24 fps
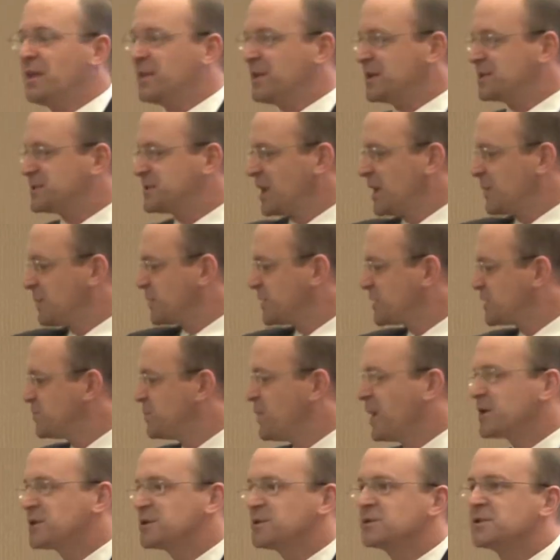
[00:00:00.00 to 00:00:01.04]
They set up a
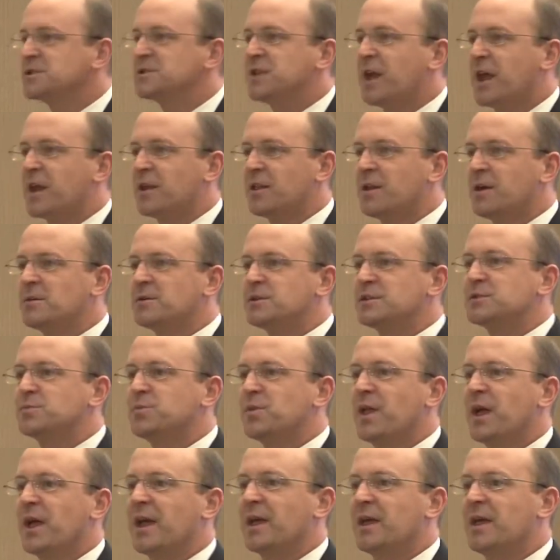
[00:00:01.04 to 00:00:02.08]
special standalone
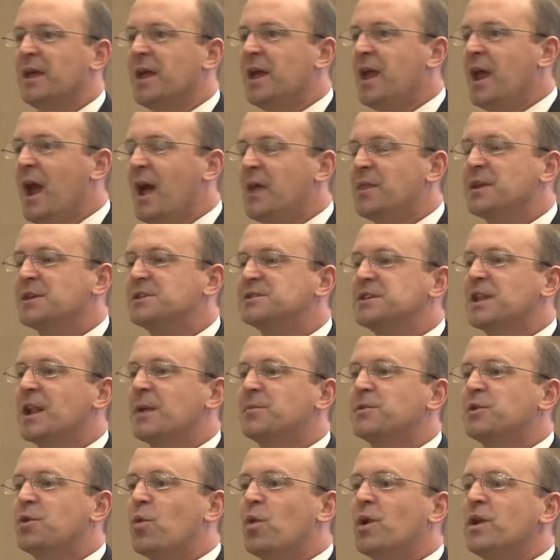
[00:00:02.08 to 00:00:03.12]
display, and they set
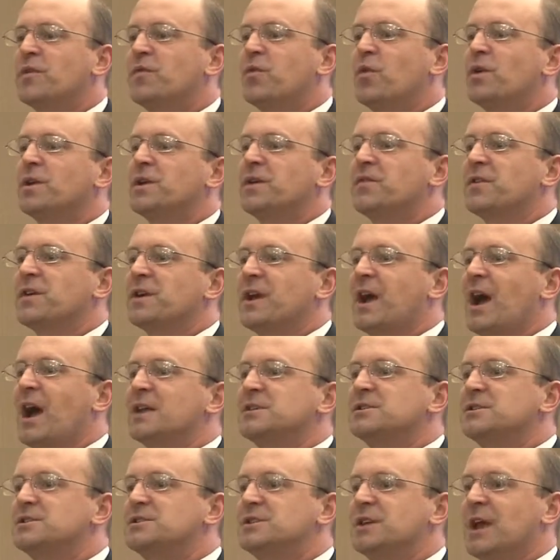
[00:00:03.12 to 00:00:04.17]
up 24 different
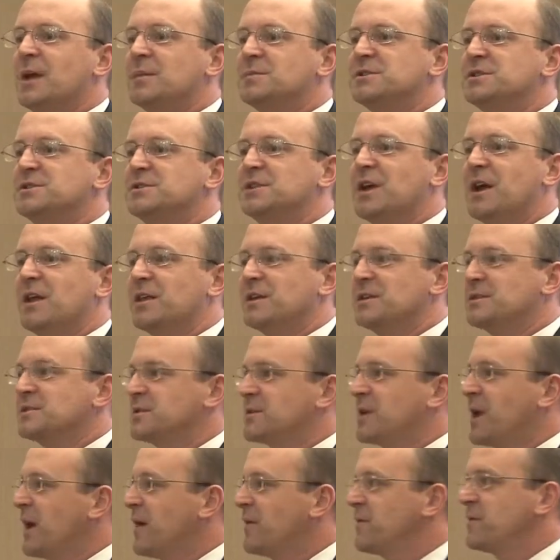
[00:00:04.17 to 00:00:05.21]
kinds of jams and jellies.
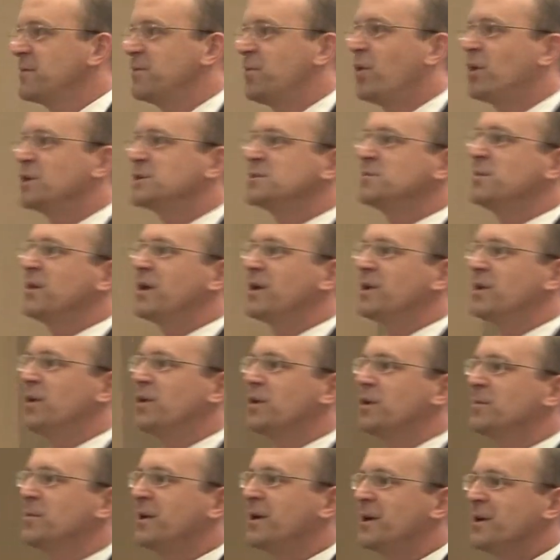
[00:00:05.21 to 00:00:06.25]
Okay, boysenberry,
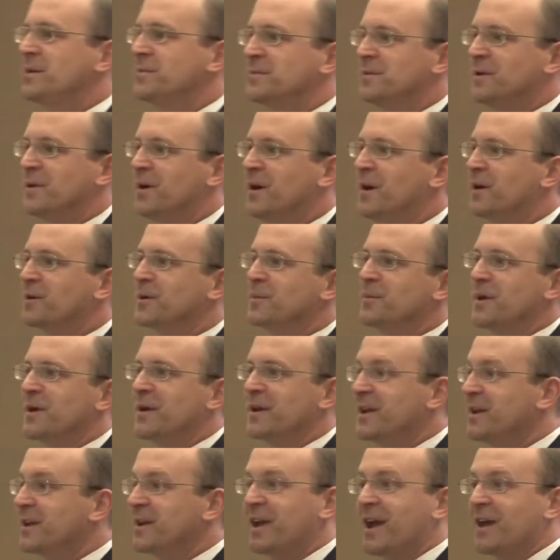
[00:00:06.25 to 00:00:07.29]
loganberry,
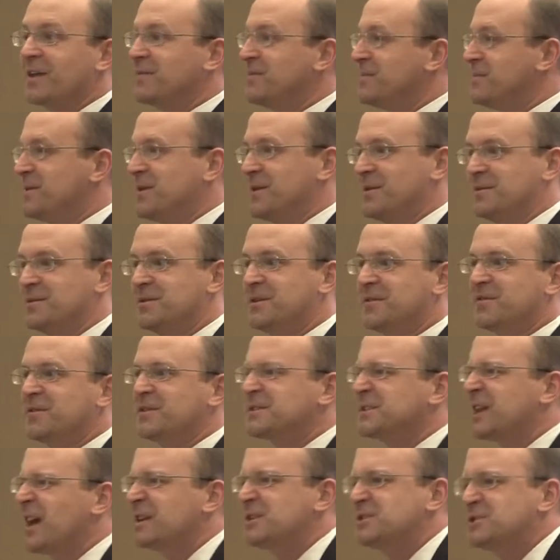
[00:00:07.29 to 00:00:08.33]
huckleberry, any kind of
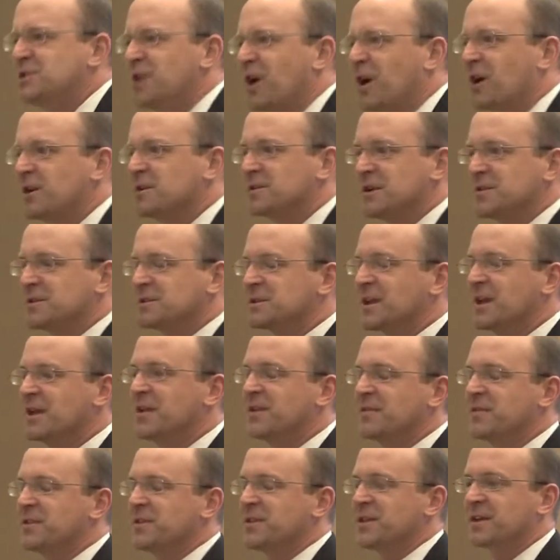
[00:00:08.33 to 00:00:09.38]
different sized jars, all this kind
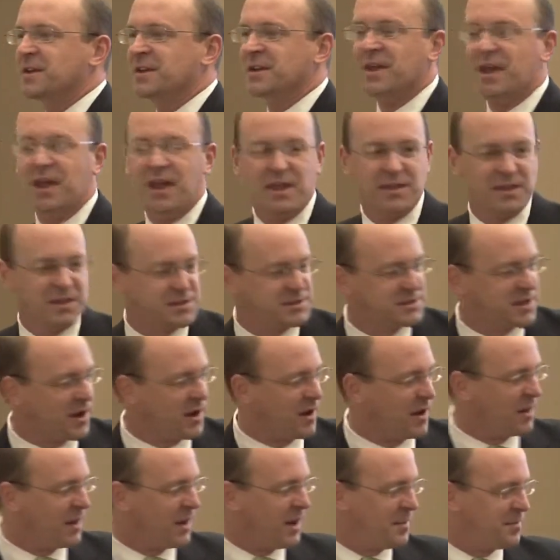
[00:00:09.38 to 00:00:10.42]
of different things. They set
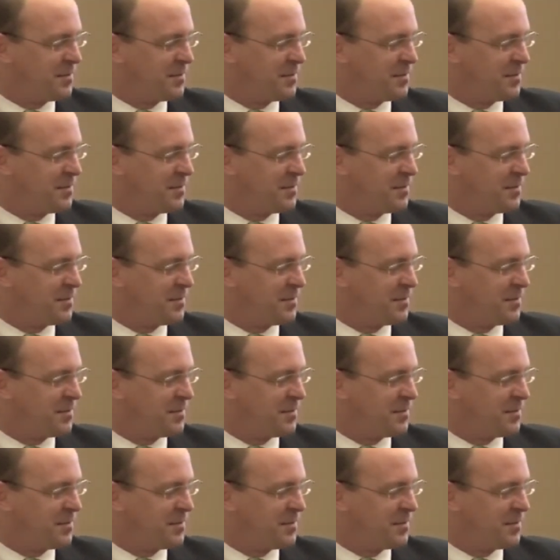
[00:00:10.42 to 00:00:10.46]
it all